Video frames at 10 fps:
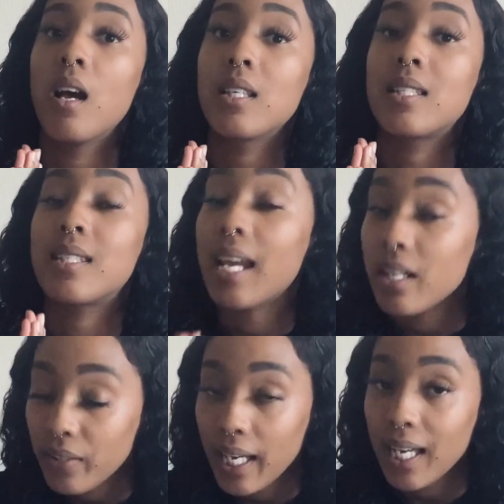
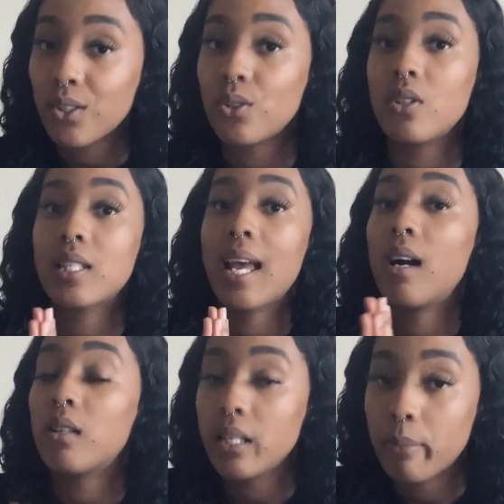safe candles,
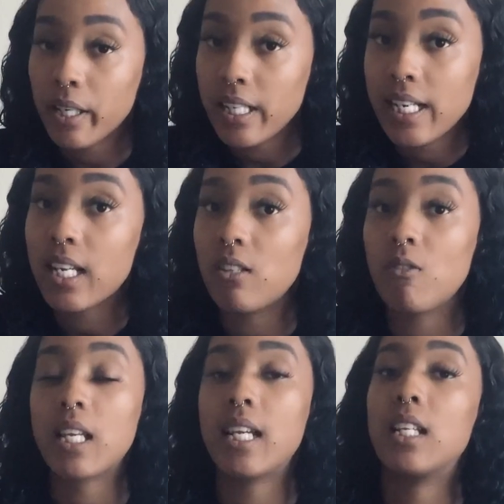healthy burning
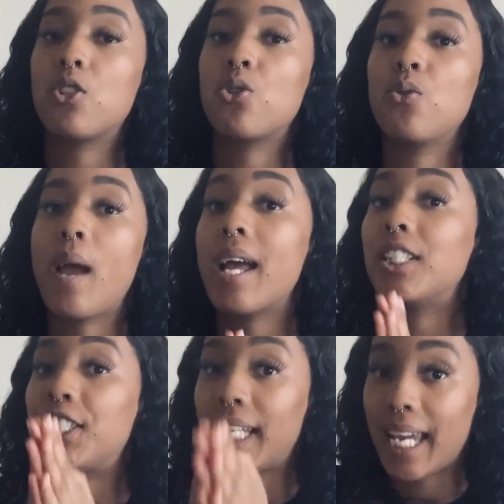candles, and to
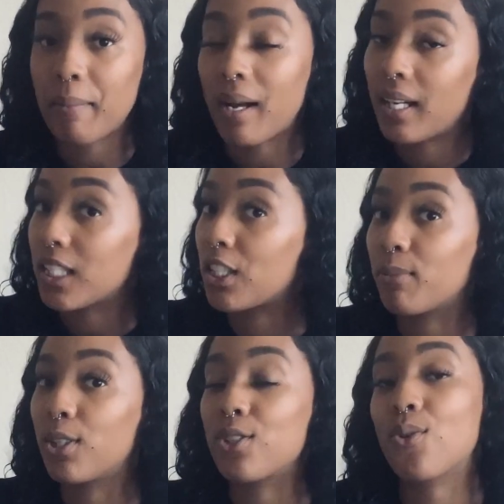educate my
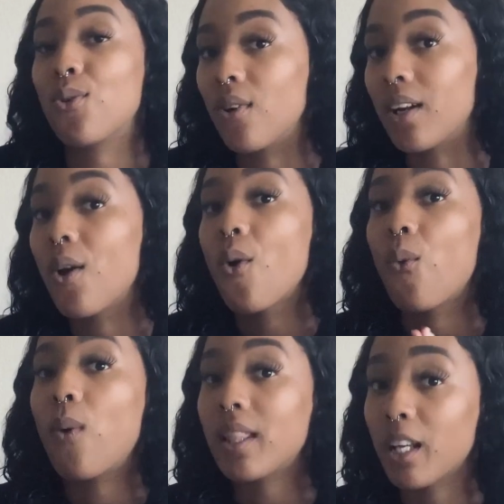customers on
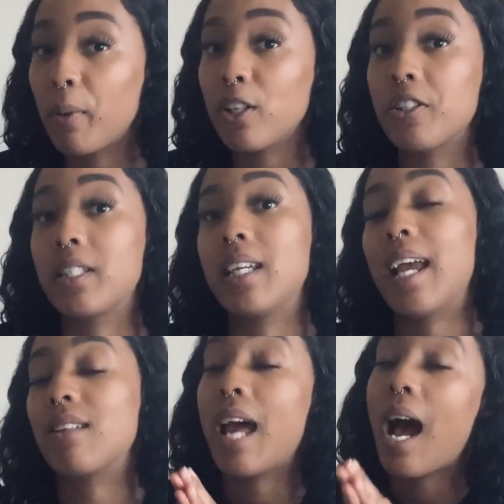what they're
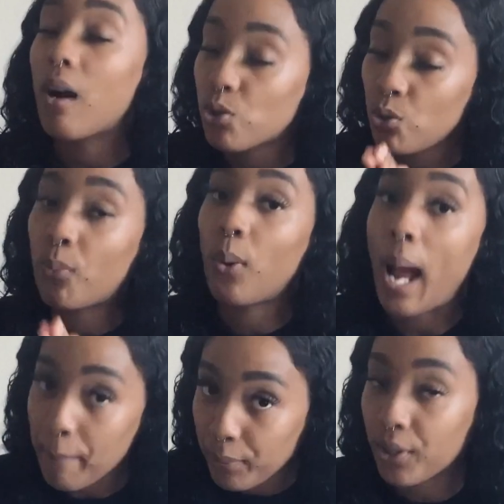purchasing and how to
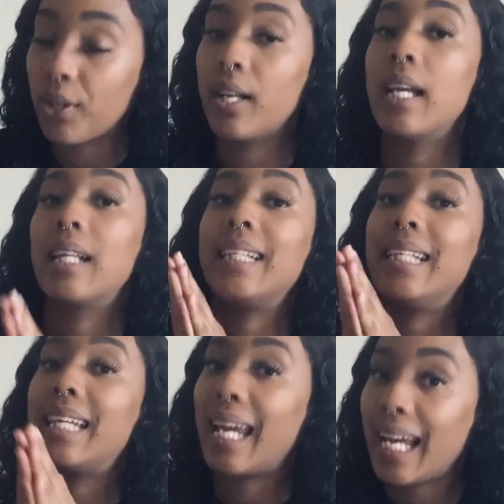
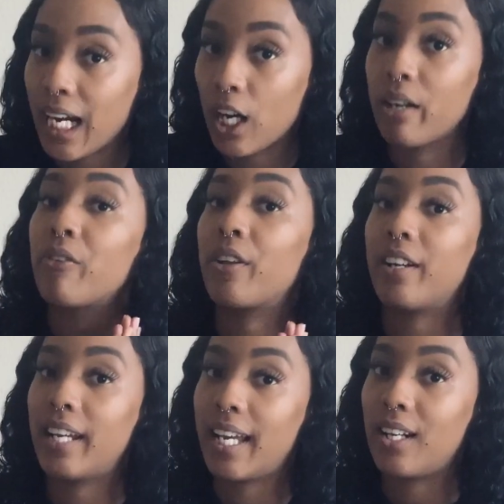properly care for
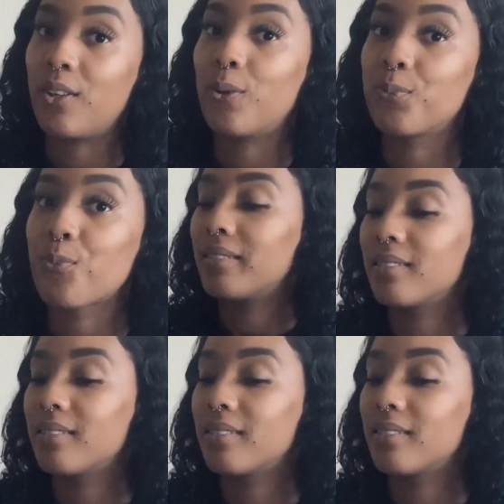their candle.